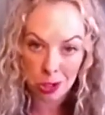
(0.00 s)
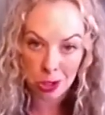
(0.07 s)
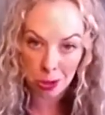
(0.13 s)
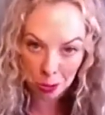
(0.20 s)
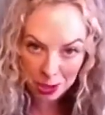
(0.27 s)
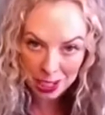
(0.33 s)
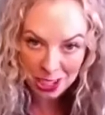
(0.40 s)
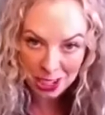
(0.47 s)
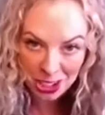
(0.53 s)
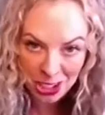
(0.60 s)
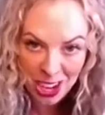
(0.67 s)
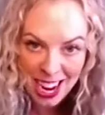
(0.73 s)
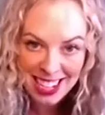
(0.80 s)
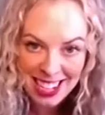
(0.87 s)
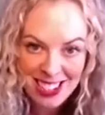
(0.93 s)
you're bringing your
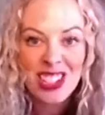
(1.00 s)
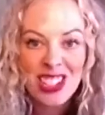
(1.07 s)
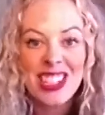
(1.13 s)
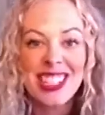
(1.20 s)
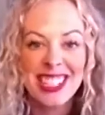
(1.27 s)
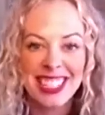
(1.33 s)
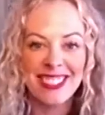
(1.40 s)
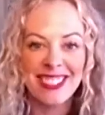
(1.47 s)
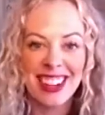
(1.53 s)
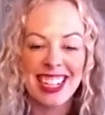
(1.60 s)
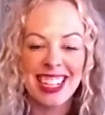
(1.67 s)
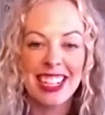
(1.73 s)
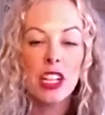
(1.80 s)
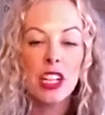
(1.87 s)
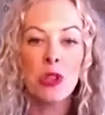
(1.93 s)
edge, right?